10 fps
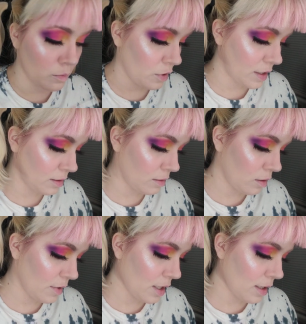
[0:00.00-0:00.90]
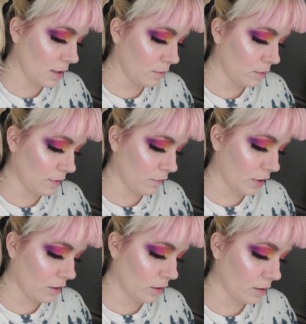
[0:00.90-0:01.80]
pressed it on my eye with my
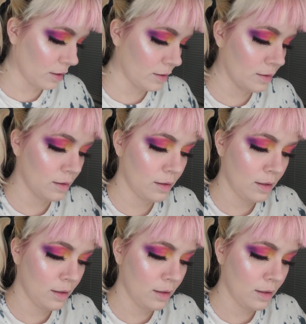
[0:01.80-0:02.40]
finger, because